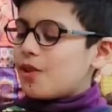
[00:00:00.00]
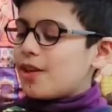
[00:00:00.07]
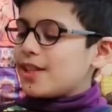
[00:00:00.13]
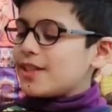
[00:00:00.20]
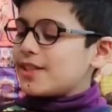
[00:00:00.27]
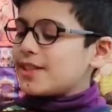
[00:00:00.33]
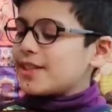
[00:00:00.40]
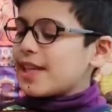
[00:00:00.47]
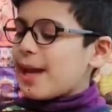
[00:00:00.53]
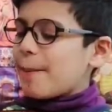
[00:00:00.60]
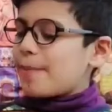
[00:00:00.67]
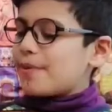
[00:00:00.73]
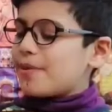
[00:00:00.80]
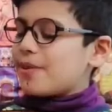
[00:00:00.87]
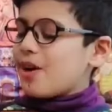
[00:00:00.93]
what is the
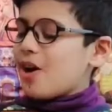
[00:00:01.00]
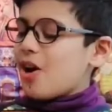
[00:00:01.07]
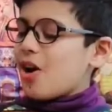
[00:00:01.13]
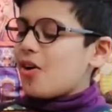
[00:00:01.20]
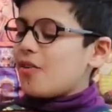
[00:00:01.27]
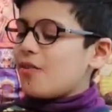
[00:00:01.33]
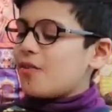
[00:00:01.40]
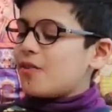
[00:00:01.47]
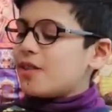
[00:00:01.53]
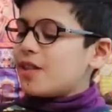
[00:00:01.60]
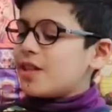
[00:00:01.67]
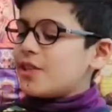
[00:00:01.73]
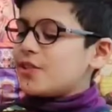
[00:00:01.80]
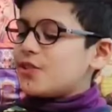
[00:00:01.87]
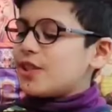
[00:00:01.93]
capital of
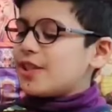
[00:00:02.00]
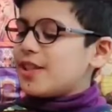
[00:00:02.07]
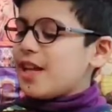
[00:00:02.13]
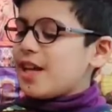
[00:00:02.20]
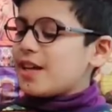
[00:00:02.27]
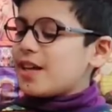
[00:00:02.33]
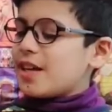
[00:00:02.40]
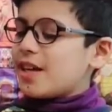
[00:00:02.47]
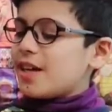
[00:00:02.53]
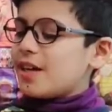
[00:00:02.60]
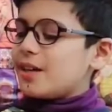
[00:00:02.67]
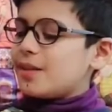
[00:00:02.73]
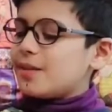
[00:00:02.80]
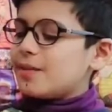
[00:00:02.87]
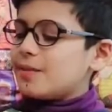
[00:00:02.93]
Sri Lanka?